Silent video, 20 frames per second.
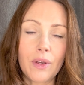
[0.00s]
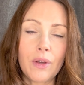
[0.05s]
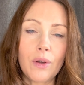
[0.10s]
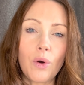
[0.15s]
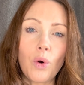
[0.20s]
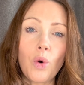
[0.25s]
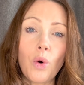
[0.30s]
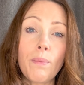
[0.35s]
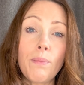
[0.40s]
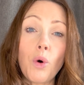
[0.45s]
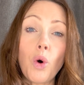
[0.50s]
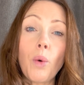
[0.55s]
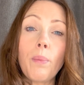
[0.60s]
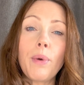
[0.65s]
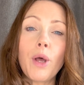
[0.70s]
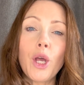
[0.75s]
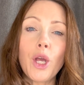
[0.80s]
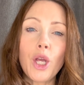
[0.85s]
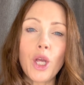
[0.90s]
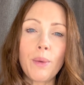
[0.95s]
or more
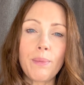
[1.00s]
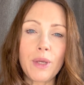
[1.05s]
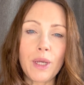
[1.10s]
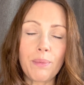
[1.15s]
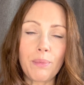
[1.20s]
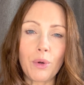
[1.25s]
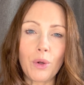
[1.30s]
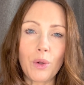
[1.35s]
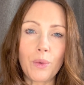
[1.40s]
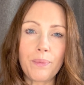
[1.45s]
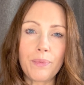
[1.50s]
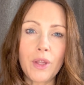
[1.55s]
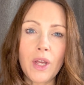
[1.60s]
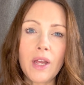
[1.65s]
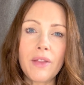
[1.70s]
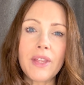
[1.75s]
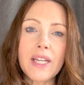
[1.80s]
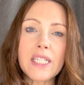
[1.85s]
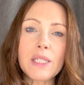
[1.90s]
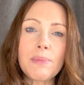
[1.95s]
permeable.
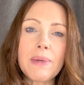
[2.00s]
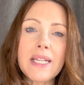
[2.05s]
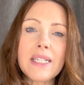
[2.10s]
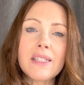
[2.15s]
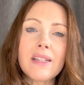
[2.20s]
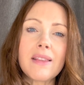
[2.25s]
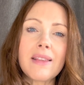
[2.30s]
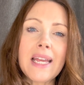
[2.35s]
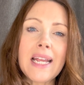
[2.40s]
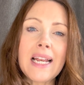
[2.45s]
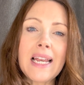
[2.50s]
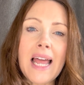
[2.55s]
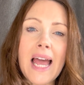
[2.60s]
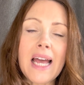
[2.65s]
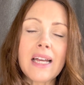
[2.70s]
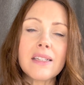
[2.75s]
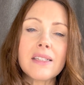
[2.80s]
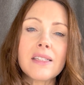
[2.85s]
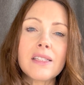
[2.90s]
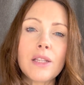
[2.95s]
This means that they
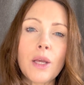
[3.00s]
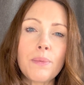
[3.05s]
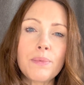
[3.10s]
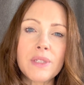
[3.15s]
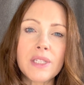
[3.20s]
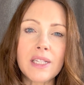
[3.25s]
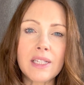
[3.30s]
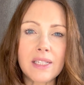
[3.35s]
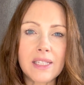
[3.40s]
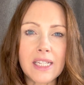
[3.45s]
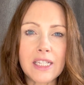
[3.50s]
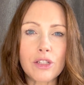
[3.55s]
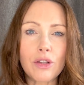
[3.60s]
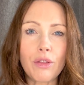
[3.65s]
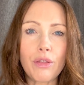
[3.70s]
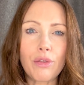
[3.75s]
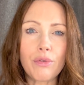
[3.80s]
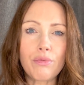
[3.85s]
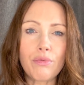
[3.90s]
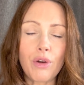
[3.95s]
let substances
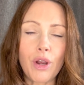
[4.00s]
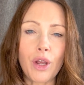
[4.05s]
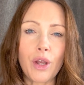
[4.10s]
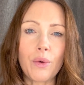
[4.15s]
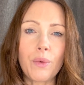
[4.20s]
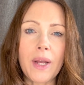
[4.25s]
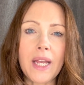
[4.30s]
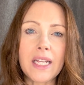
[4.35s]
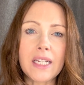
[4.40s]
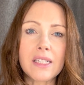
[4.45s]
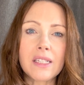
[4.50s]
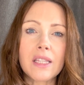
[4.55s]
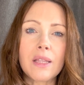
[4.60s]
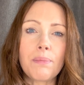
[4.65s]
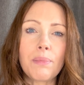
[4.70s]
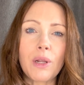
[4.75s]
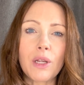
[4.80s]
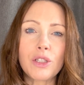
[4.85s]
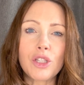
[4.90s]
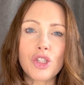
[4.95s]
through into the
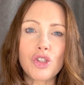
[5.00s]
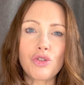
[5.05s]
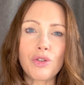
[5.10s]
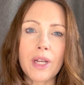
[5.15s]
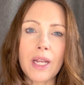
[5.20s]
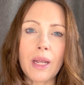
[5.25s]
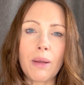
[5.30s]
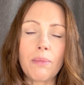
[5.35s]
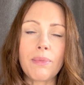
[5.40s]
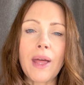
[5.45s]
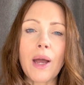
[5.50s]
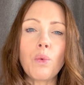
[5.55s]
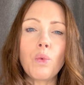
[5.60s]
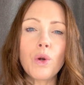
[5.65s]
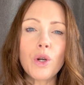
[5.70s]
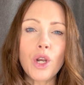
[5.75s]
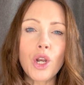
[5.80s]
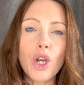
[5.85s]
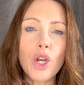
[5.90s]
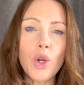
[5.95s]
bloodstream that
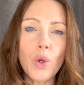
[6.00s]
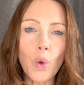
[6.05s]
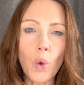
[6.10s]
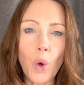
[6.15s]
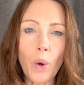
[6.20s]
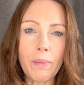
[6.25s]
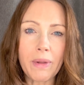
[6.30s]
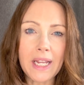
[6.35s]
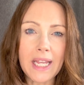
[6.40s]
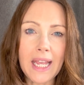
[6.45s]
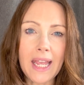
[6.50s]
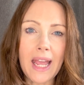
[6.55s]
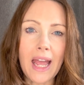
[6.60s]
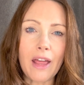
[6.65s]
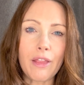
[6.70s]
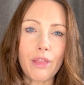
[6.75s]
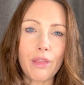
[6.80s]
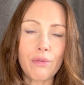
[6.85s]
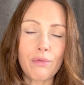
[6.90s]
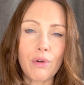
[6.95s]
wouldn't normally
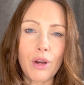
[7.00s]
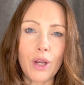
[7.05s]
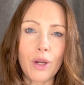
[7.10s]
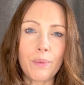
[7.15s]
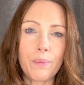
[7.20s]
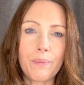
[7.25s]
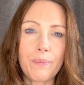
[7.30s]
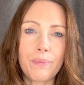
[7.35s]
get through.